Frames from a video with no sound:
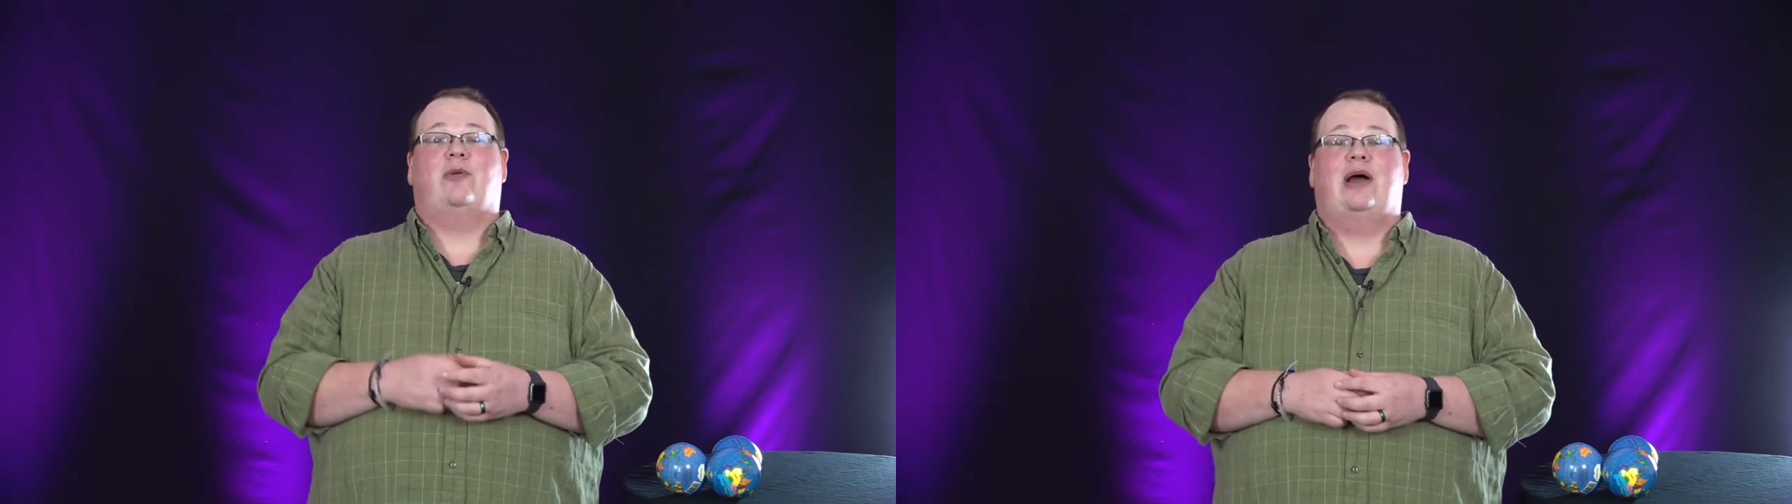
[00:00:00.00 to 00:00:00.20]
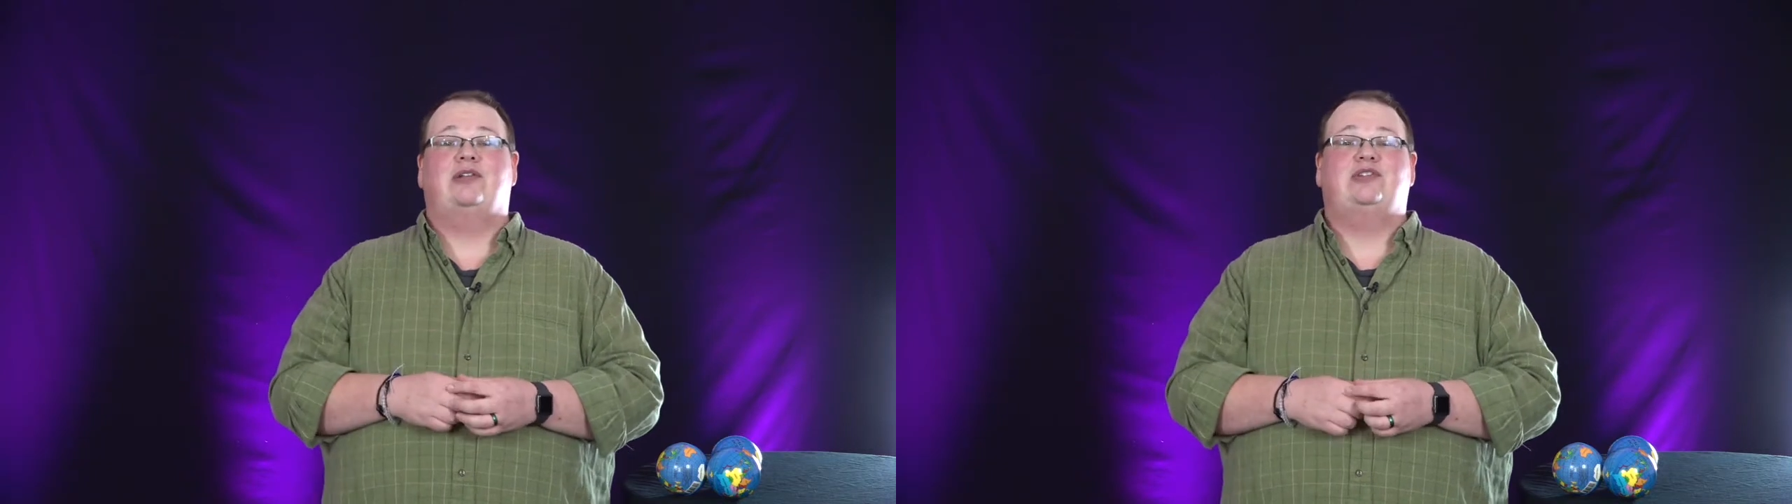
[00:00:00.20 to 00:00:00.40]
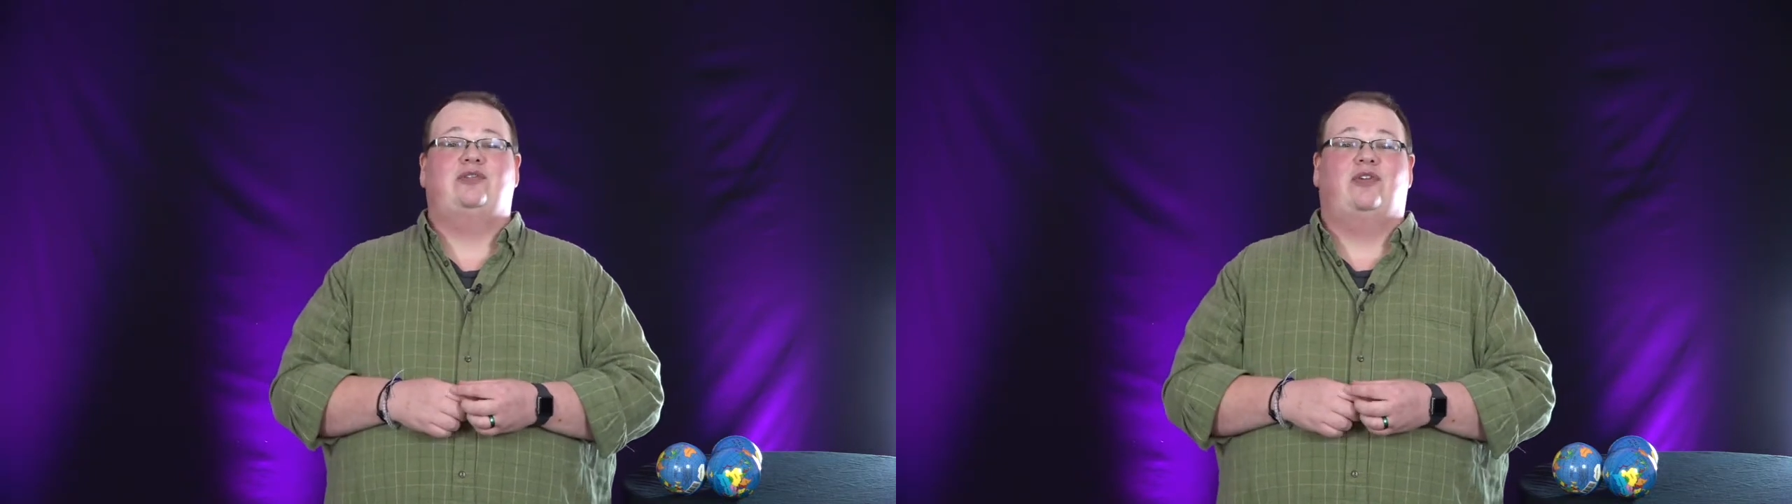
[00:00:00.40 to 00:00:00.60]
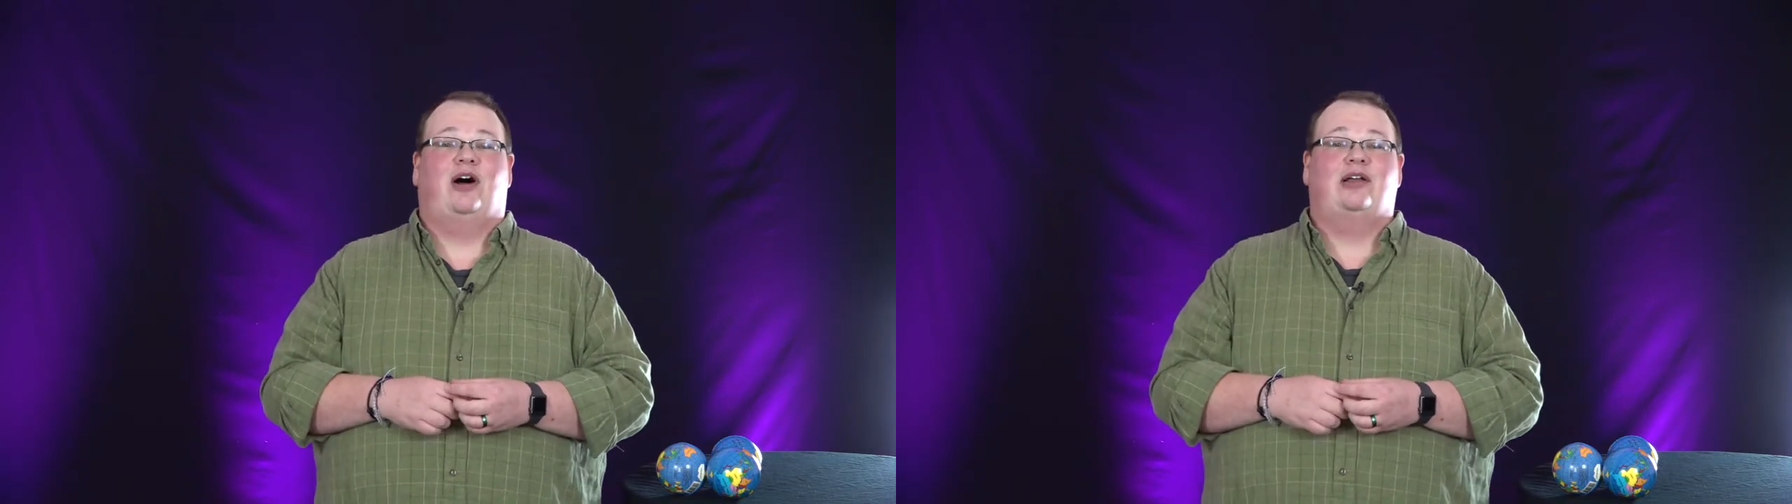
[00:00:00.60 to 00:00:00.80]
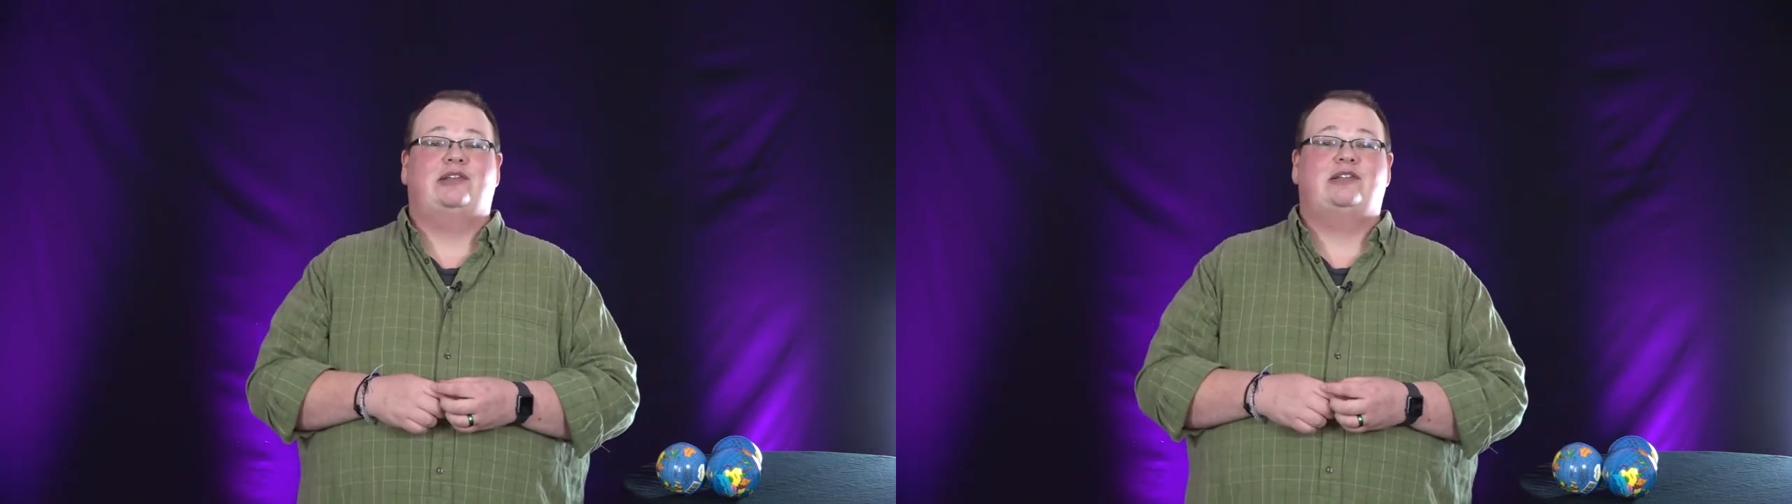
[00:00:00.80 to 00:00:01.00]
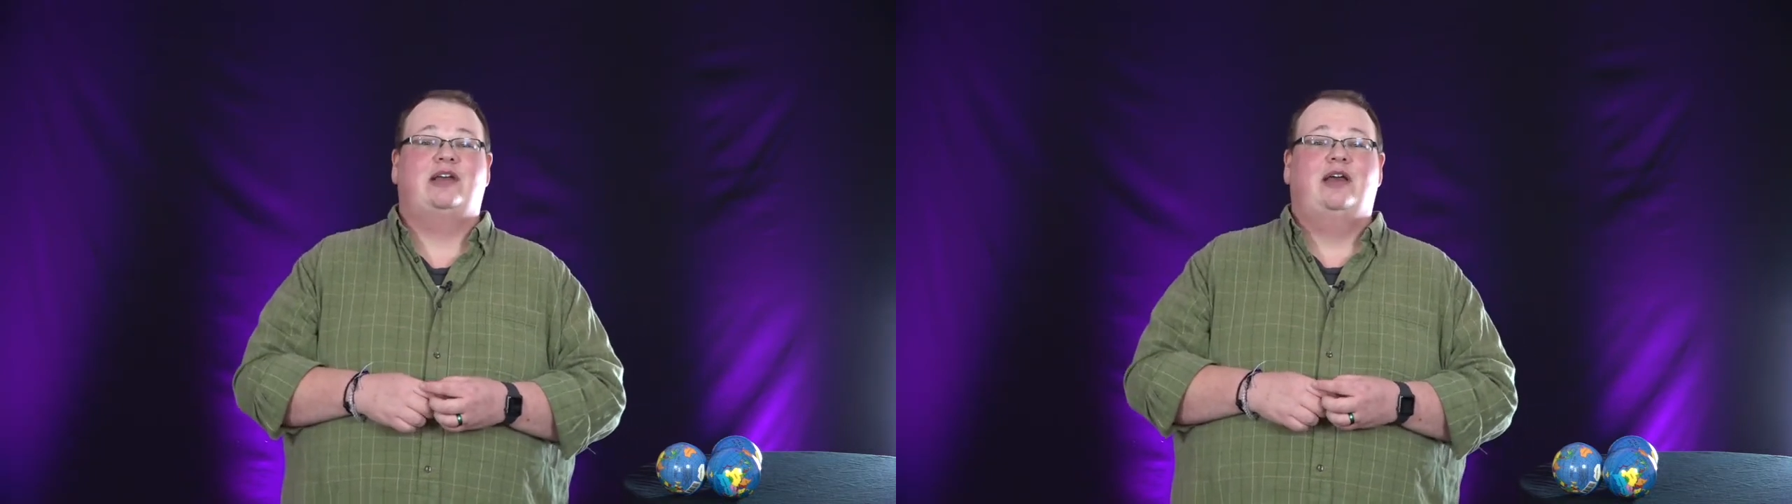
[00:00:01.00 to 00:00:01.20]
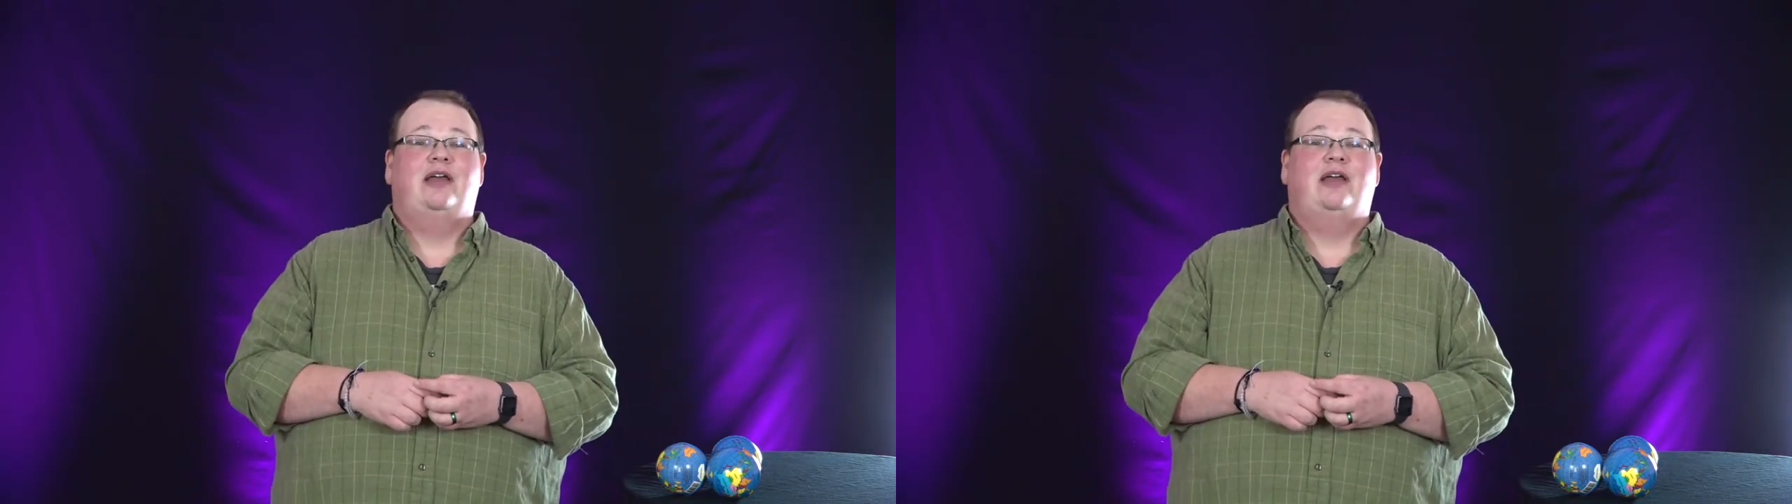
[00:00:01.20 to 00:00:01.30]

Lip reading: around Sioux Falls.